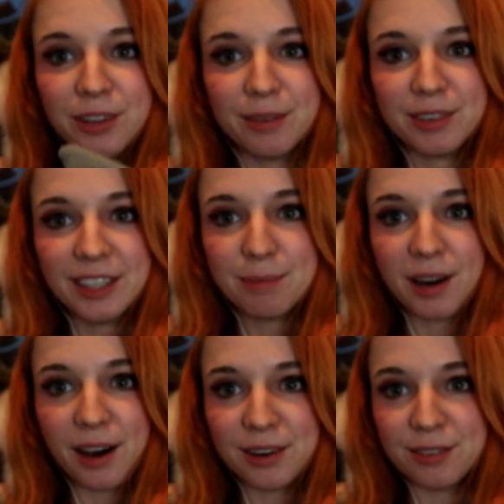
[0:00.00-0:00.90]
and I'm really
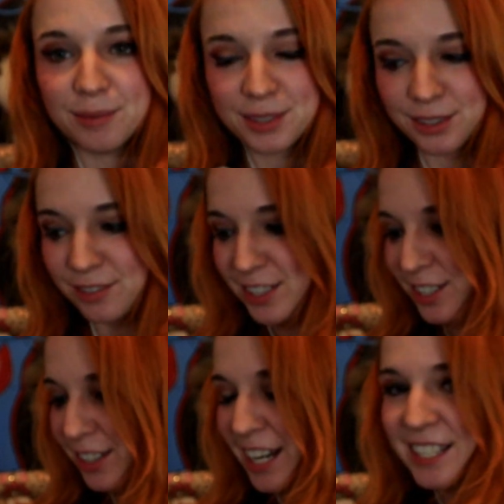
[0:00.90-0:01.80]
proud of him, so I'm going to
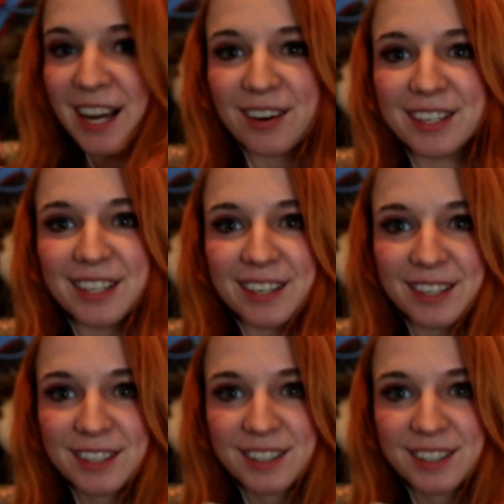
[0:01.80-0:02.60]
show you guys how I did it.